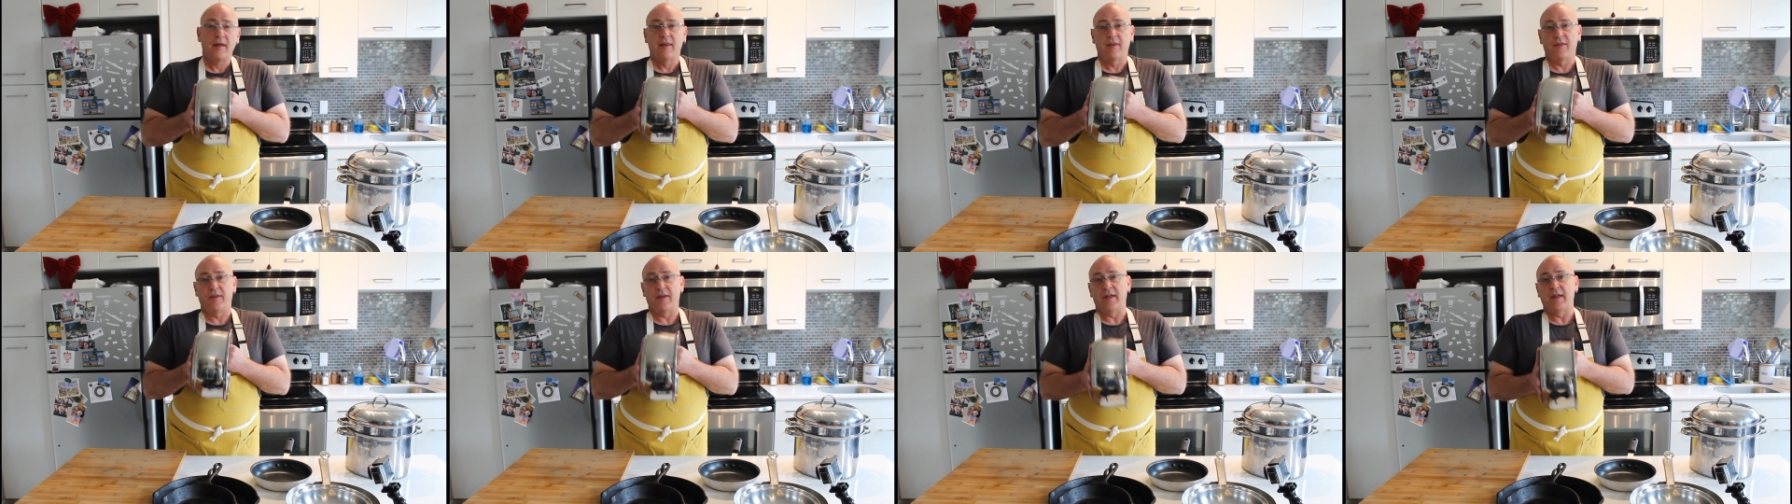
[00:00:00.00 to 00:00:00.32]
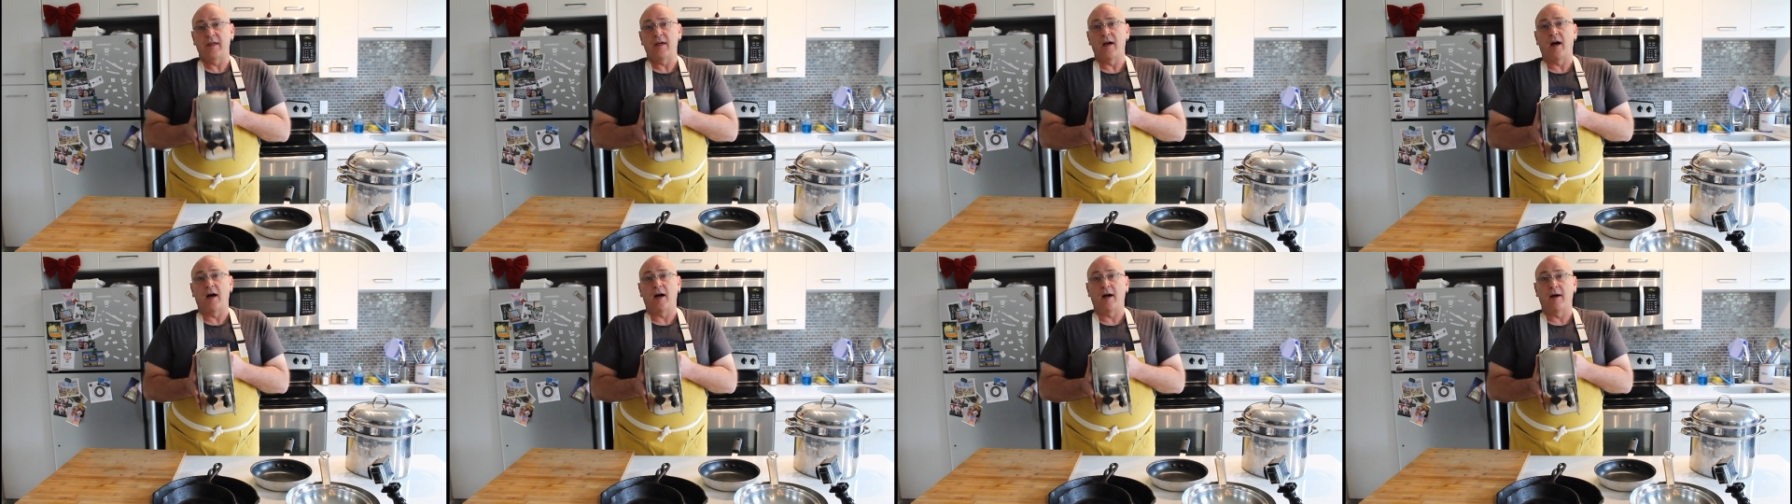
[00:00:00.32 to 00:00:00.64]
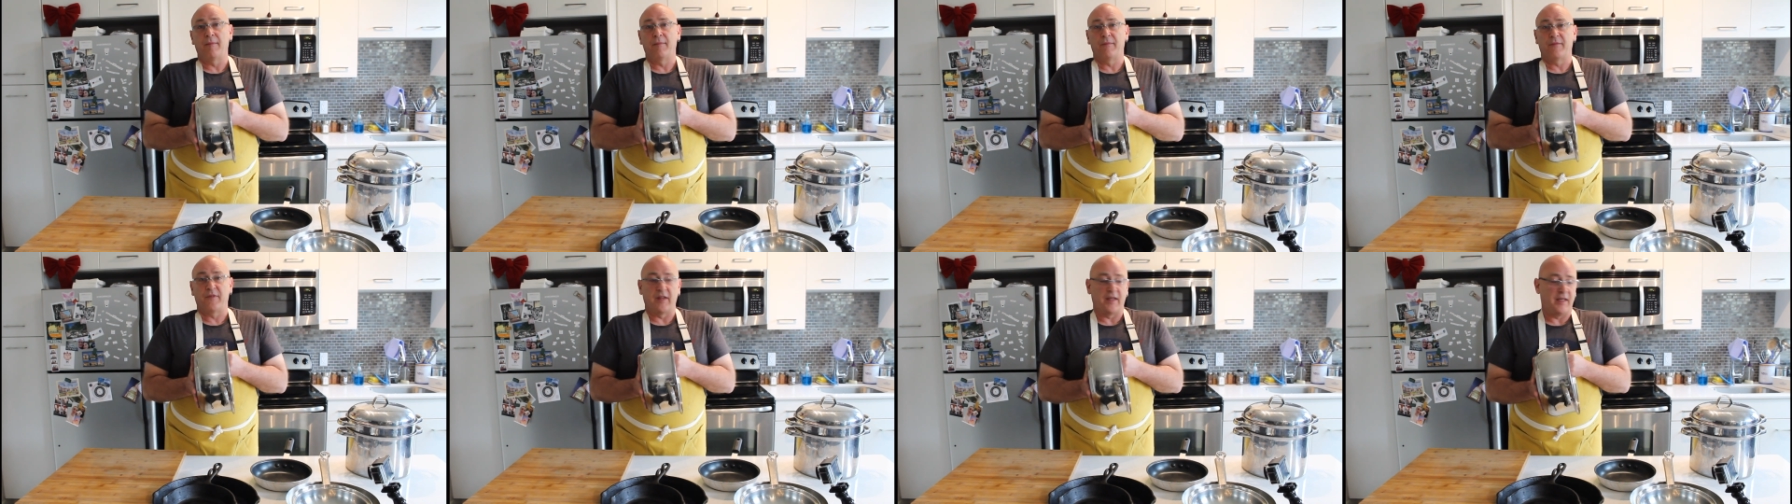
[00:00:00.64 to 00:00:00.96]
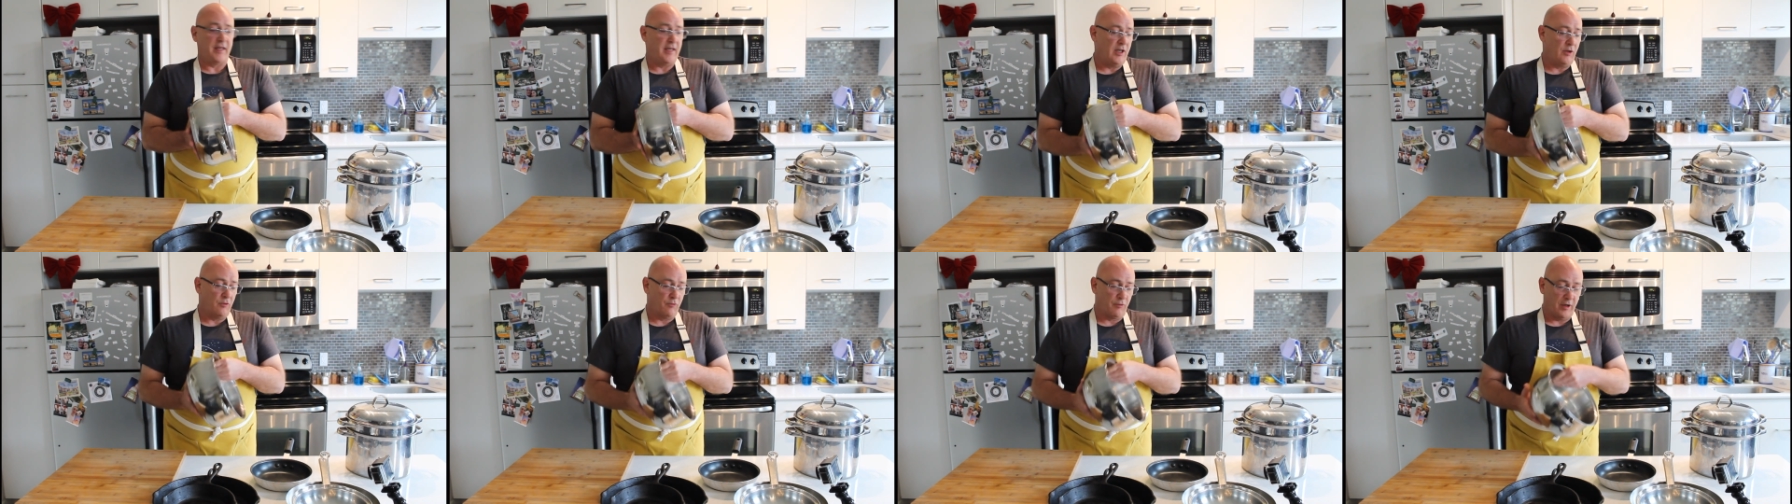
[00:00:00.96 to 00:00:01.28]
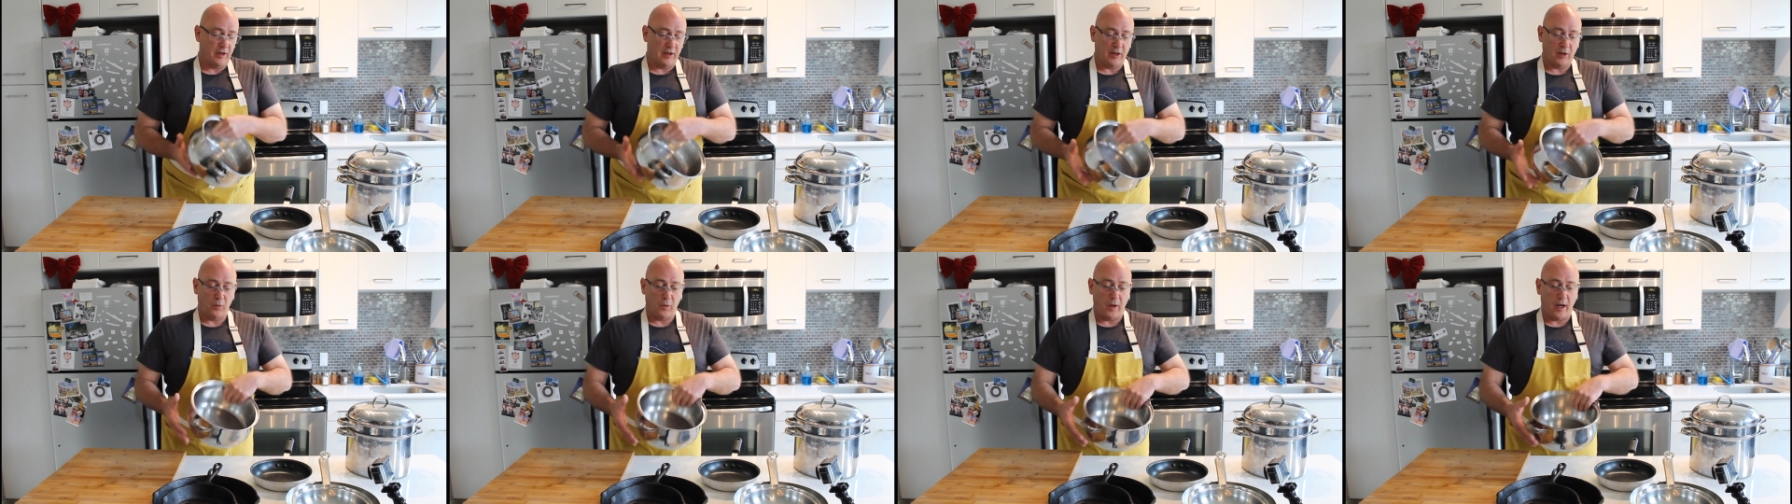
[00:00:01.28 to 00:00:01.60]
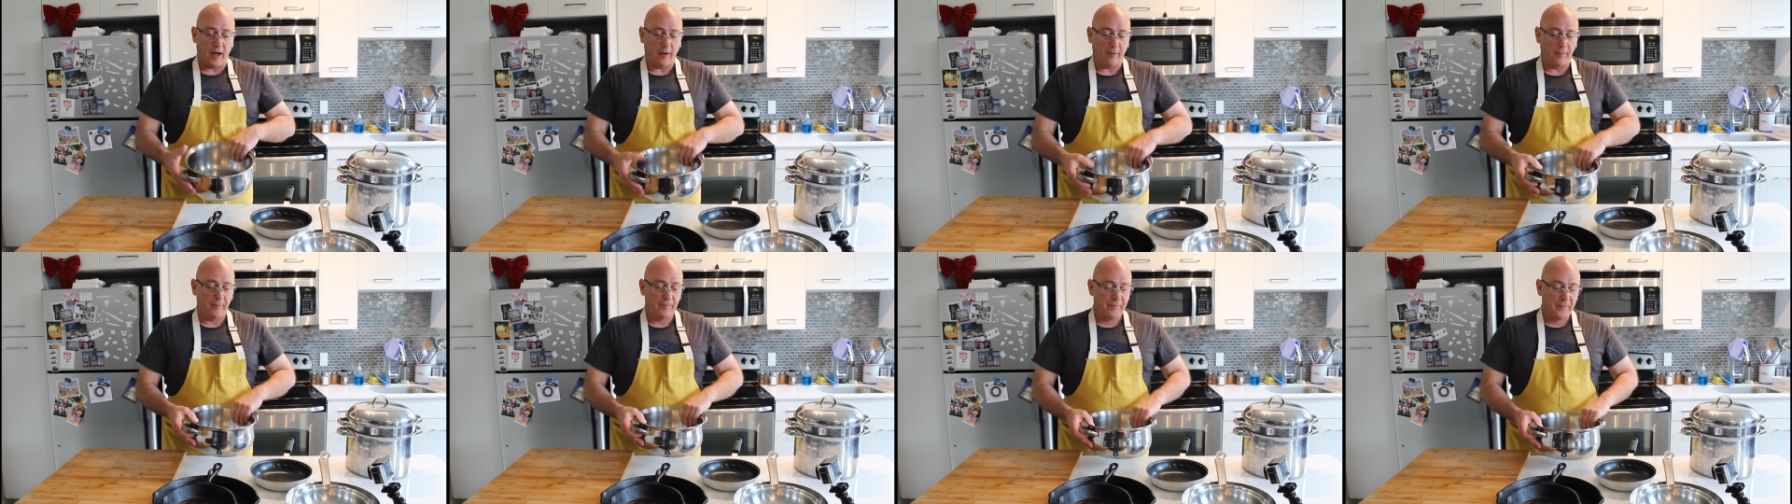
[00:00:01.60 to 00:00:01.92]
the, uh, the heat really
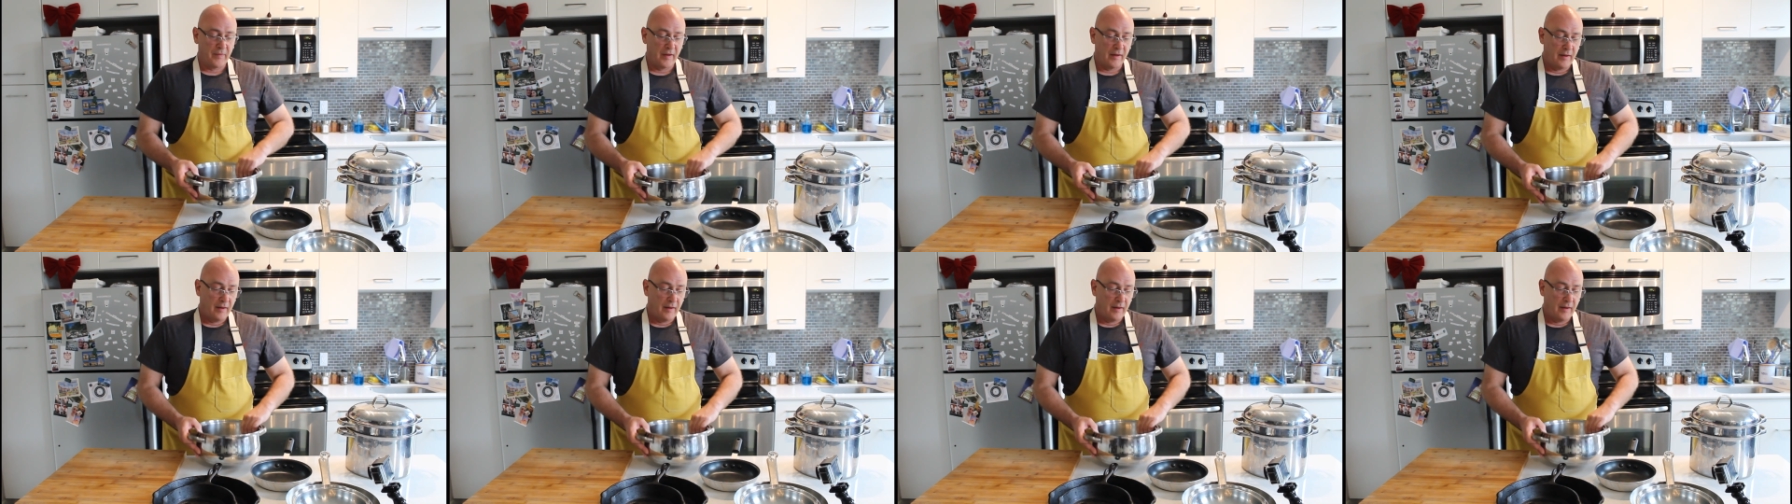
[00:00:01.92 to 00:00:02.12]
well.